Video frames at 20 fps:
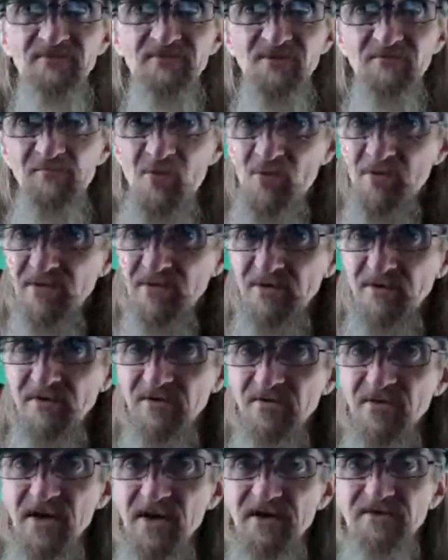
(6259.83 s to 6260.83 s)
Gomorrah, and
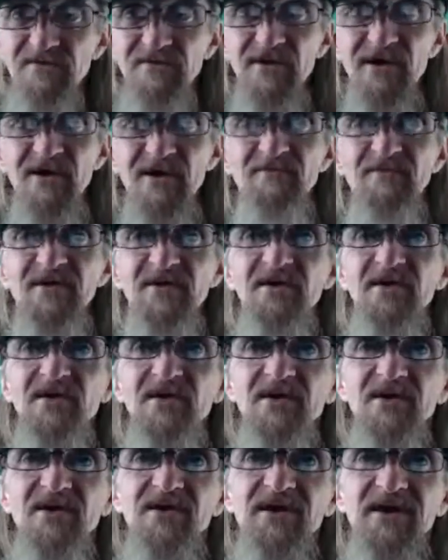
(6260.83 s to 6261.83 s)
all that crap.
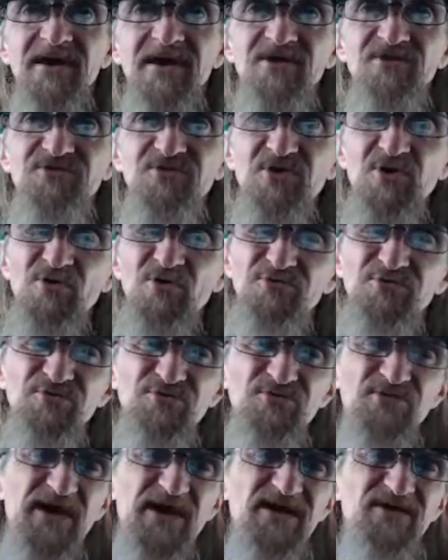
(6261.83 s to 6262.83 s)
And to go do
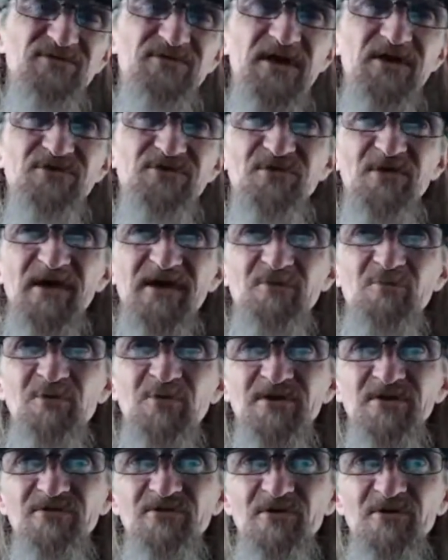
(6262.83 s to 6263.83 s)
that, that's like
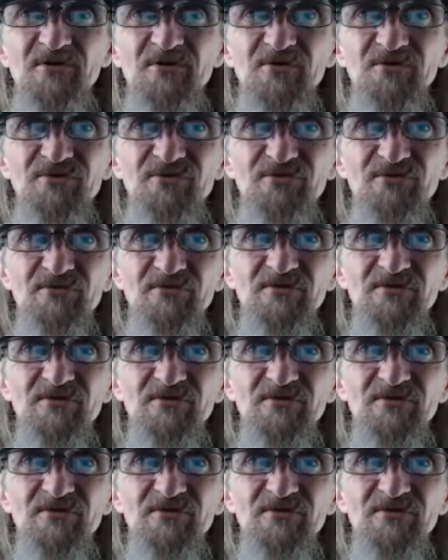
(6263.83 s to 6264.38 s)
one of those